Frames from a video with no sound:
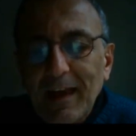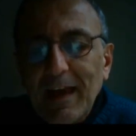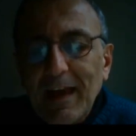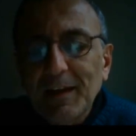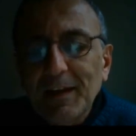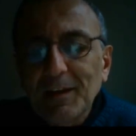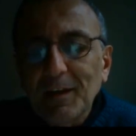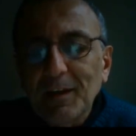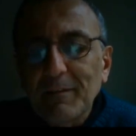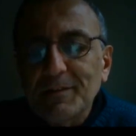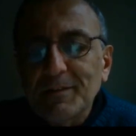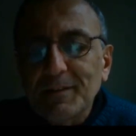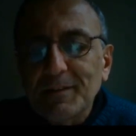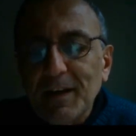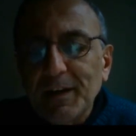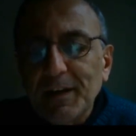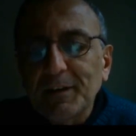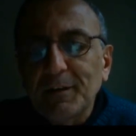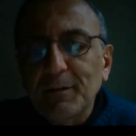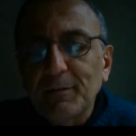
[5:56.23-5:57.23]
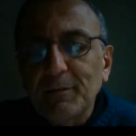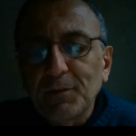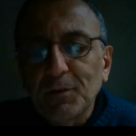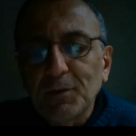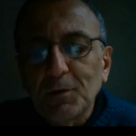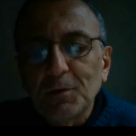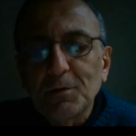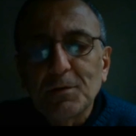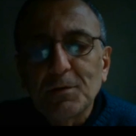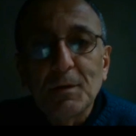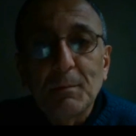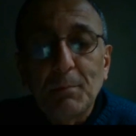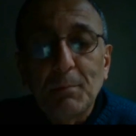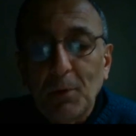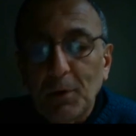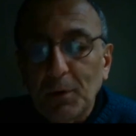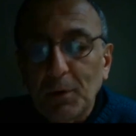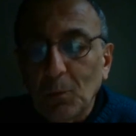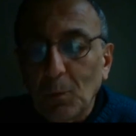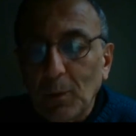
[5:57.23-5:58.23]
and I've studied a few to the
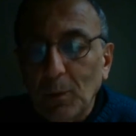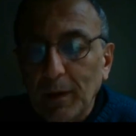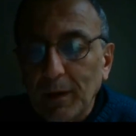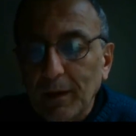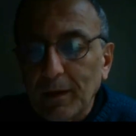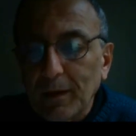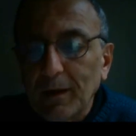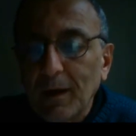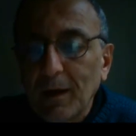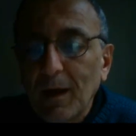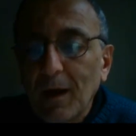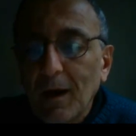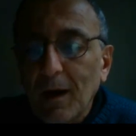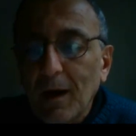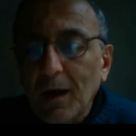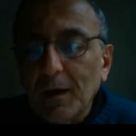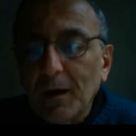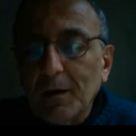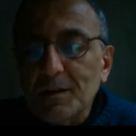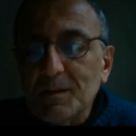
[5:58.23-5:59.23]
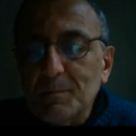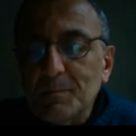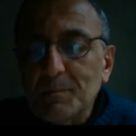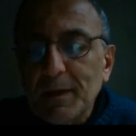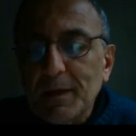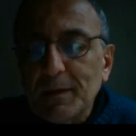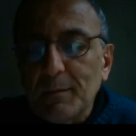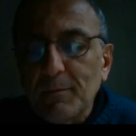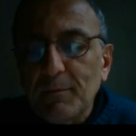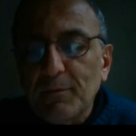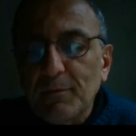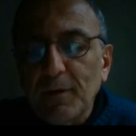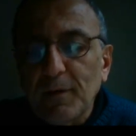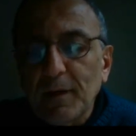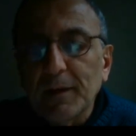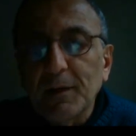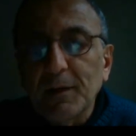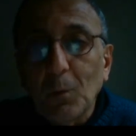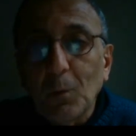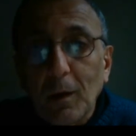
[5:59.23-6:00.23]
point where I could speak them
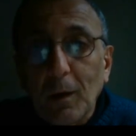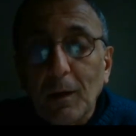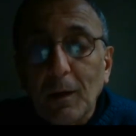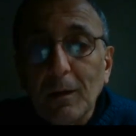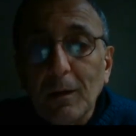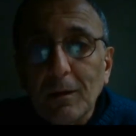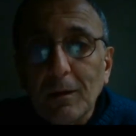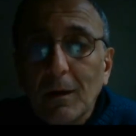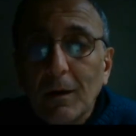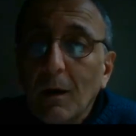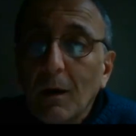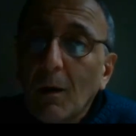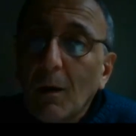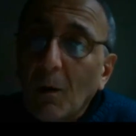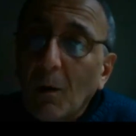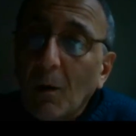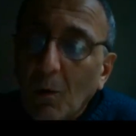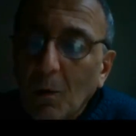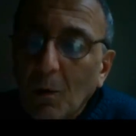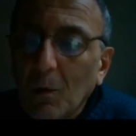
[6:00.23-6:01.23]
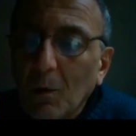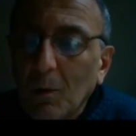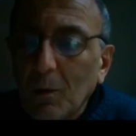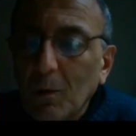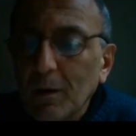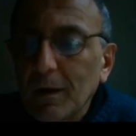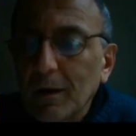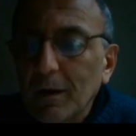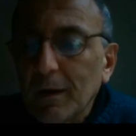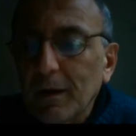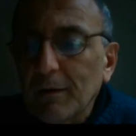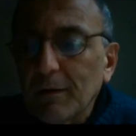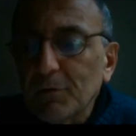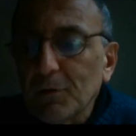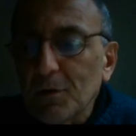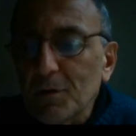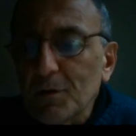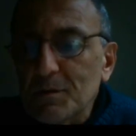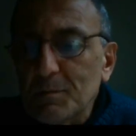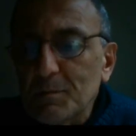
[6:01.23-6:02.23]
fairly well, or if
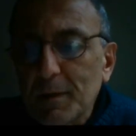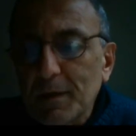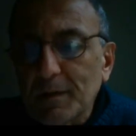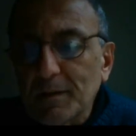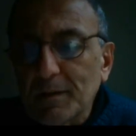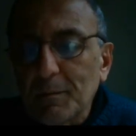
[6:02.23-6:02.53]
not speak